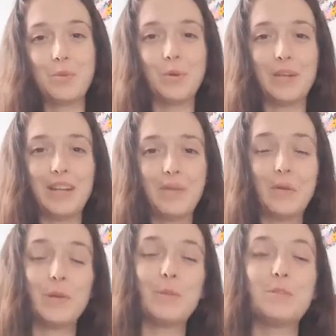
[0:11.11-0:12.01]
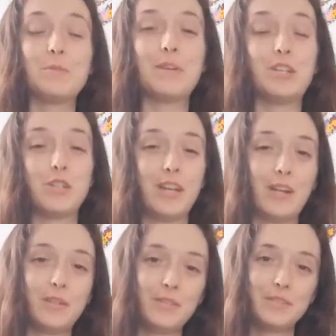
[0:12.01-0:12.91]
Corey. Welcome to my
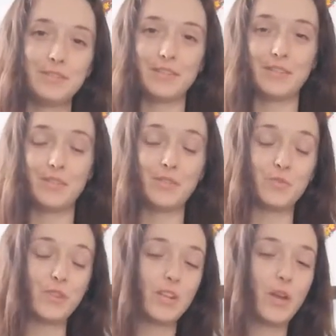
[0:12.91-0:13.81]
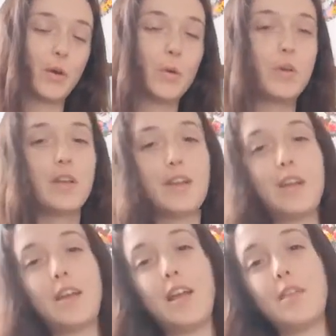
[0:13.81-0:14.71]
channel and to this video.
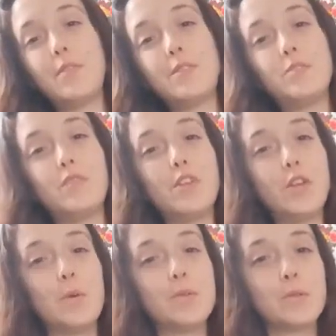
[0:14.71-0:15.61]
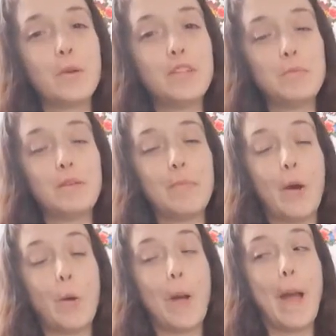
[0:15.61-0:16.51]
And this video is going to be
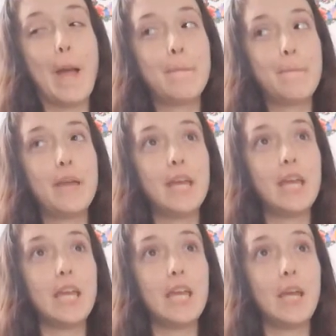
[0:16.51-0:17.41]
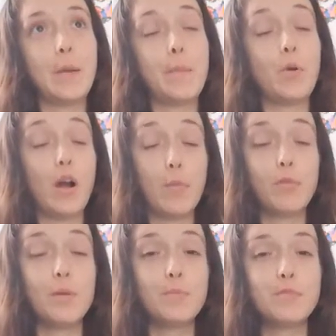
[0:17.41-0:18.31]
about pinky
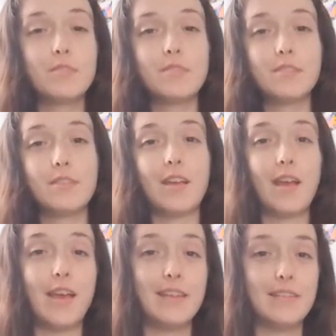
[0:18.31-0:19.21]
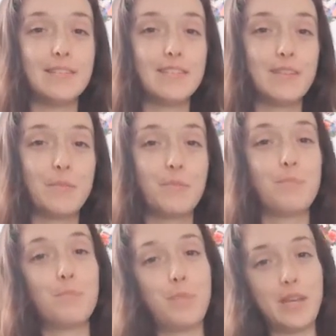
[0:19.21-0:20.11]
problems and
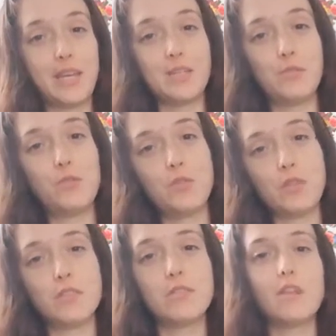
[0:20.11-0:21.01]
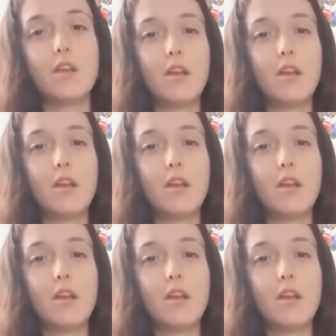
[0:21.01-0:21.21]
pinky solutions.